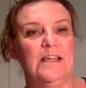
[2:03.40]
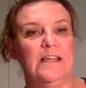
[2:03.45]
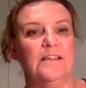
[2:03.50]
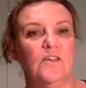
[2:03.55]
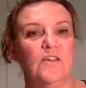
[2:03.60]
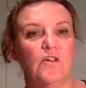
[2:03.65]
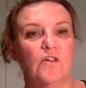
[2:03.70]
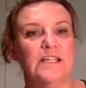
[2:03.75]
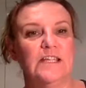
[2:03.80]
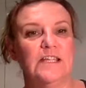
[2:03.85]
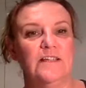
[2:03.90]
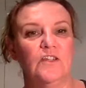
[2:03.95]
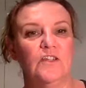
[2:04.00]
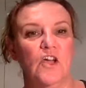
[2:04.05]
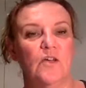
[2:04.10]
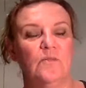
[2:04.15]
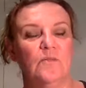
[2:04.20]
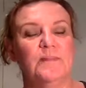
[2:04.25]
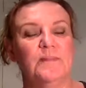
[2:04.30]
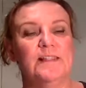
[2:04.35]
yachting
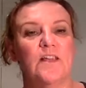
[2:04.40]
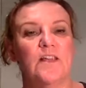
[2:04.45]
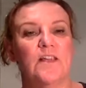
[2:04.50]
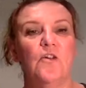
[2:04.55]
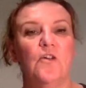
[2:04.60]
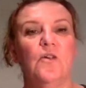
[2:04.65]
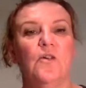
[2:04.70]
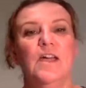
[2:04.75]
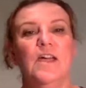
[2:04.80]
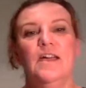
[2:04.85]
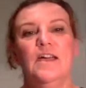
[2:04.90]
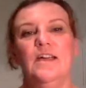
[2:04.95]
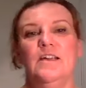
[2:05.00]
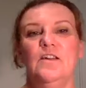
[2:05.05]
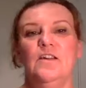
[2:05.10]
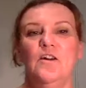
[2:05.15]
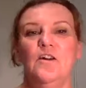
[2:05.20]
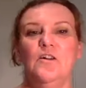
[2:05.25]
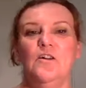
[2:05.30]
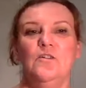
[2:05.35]
terms. So,
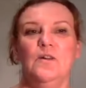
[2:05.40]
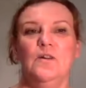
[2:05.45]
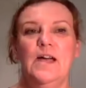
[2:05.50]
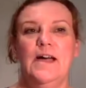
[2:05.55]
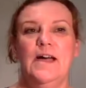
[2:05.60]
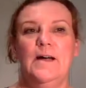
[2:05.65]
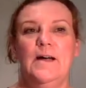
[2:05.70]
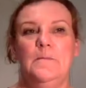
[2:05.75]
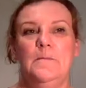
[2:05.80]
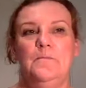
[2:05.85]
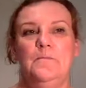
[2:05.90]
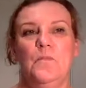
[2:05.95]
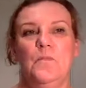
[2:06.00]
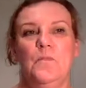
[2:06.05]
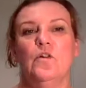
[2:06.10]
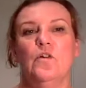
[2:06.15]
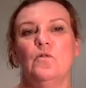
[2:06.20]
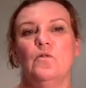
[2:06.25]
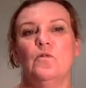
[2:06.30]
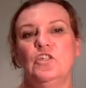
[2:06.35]
you know,
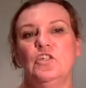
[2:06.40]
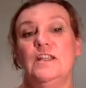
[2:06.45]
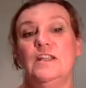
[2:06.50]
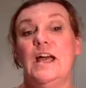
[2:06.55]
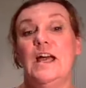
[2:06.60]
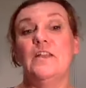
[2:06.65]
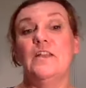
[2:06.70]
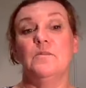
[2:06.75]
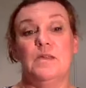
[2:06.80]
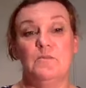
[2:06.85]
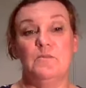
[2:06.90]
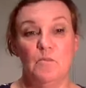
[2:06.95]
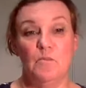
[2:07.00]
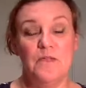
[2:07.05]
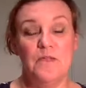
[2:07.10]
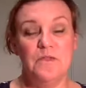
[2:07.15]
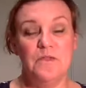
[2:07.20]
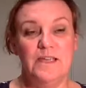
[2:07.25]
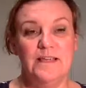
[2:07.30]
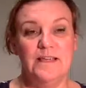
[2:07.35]
or a question that other people
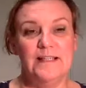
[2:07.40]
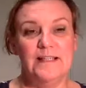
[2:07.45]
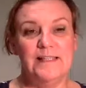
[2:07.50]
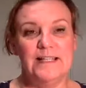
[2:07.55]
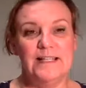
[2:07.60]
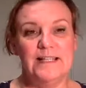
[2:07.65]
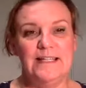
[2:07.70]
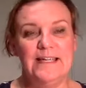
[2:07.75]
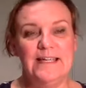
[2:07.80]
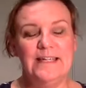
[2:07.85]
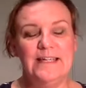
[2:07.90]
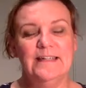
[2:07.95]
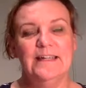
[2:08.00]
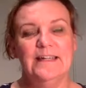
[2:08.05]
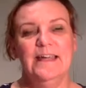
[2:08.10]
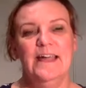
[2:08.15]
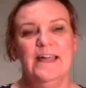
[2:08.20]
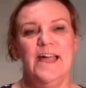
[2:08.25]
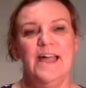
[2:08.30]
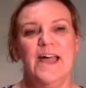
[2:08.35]
might think is silly.
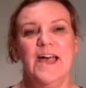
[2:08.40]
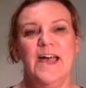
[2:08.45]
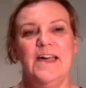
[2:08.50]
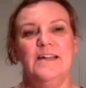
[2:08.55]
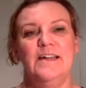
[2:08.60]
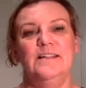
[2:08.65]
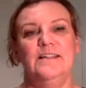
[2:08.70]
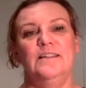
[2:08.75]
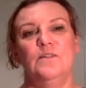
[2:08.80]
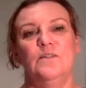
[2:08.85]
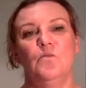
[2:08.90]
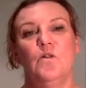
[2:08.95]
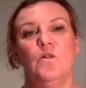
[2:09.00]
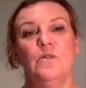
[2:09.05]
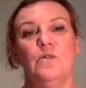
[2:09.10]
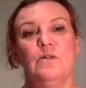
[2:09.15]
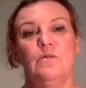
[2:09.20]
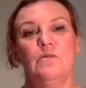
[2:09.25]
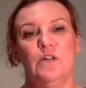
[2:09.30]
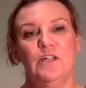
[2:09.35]
And what
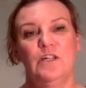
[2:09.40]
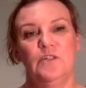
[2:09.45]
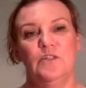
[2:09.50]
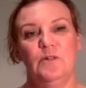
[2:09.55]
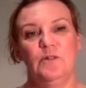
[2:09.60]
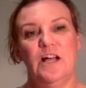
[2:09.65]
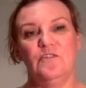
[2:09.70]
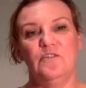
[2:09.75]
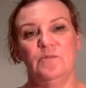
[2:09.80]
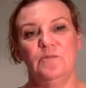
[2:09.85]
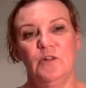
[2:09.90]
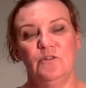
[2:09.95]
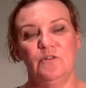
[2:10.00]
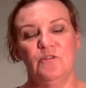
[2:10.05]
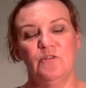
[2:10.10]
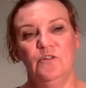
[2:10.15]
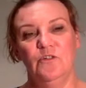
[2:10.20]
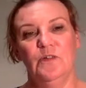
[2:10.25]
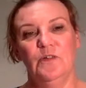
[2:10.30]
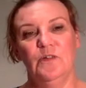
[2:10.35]
we want to do in Ultimate
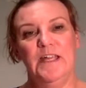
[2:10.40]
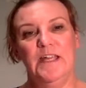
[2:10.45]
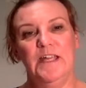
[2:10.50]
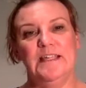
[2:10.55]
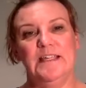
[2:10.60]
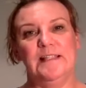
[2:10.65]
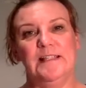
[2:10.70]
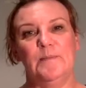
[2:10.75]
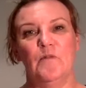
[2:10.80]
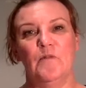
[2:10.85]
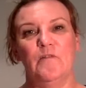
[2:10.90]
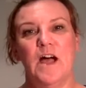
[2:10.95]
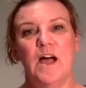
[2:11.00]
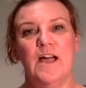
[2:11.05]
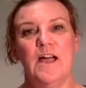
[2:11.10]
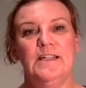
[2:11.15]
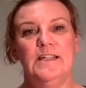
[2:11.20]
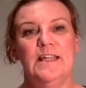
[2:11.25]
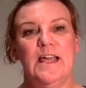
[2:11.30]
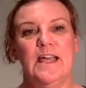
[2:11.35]
Crew is
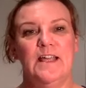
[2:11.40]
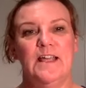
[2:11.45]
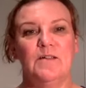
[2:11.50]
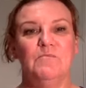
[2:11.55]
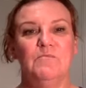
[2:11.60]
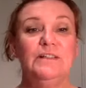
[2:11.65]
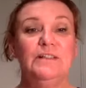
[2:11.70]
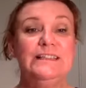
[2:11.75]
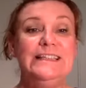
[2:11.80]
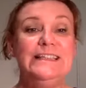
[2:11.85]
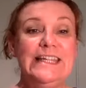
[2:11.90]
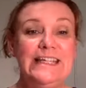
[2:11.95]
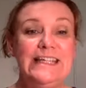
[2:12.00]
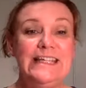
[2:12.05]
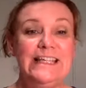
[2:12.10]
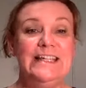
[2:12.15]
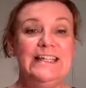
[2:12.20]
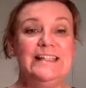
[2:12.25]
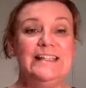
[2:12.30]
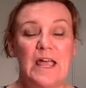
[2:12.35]
provide a
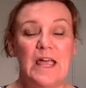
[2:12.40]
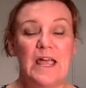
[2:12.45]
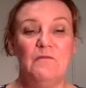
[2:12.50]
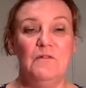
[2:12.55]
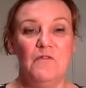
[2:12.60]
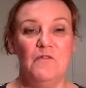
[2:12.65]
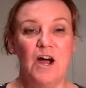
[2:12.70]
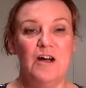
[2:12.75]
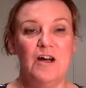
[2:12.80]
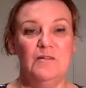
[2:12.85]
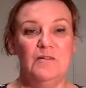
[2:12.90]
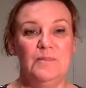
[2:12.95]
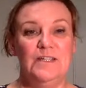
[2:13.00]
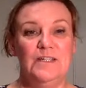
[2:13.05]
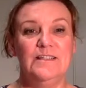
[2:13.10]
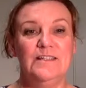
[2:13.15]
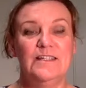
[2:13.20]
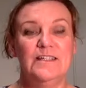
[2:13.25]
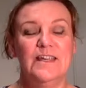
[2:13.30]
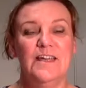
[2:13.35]
completely safe
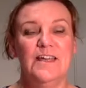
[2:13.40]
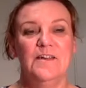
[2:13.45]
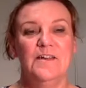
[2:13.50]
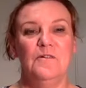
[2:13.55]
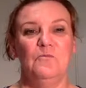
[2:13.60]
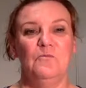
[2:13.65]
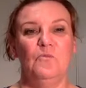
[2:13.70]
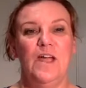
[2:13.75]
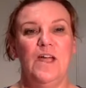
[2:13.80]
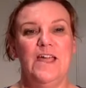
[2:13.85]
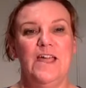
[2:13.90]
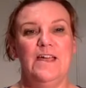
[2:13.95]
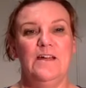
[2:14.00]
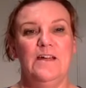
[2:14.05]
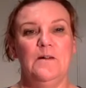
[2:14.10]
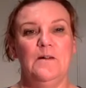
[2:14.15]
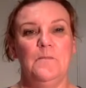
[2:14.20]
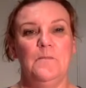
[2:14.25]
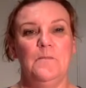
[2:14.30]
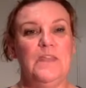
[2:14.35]
environment
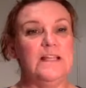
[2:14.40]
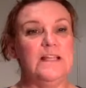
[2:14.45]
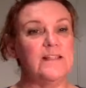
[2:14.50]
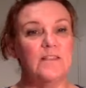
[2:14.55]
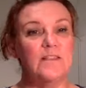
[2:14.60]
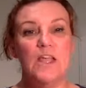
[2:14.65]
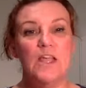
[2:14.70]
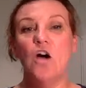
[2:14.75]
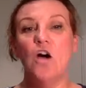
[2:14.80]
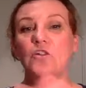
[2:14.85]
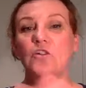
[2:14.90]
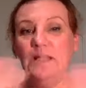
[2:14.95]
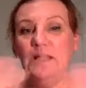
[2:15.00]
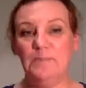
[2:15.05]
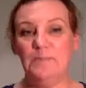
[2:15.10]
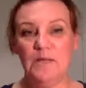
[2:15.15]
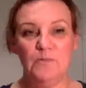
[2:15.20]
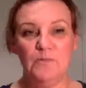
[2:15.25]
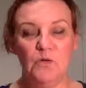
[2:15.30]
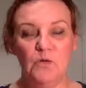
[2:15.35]
where there's the only
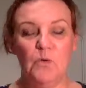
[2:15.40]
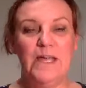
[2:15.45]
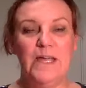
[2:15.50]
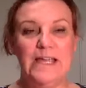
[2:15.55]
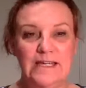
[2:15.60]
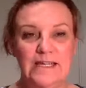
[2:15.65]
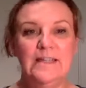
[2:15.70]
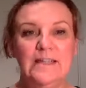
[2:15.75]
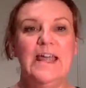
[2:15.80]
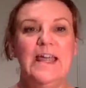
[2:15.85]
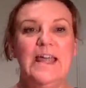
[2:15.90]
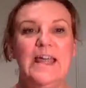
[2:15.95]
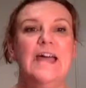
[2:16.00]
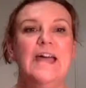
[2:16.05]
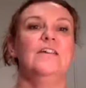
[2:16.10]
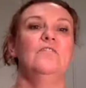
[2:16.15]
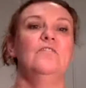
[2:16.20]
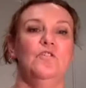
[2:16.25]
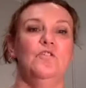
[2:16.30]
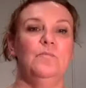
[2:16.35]
people who are in
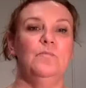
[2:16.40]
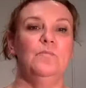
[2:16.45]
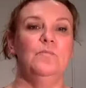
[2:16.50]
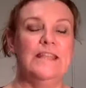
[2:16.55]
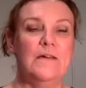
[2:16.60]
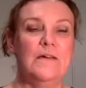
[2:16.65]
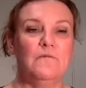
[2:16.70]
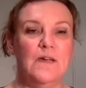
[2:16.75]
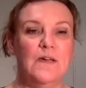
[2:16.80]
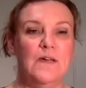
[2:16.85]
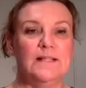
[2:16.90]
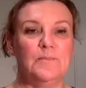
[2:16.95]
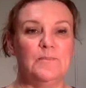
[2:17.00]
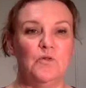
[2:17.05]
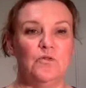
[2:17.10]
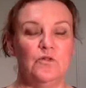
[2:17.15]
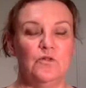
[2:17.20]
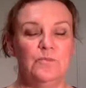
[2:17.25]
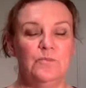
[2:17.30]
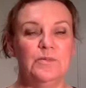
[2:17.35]
that group, in that
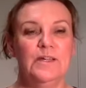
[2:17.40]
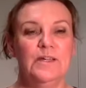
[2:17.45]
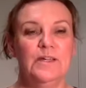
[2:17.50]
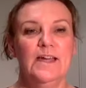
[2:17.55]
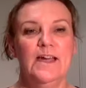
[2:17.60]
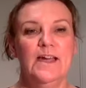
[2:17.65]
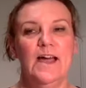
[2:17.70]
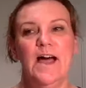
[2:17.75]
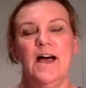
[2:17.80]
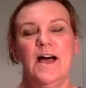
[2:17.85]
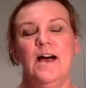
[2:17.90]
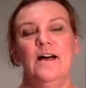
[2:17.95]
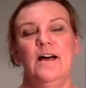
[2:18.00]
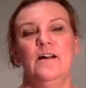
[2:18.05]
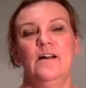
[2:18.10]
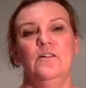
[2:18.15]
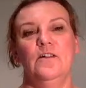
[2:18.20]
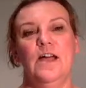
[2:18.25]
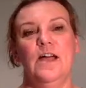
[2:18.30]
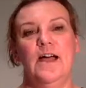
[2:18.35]
Facebook group, are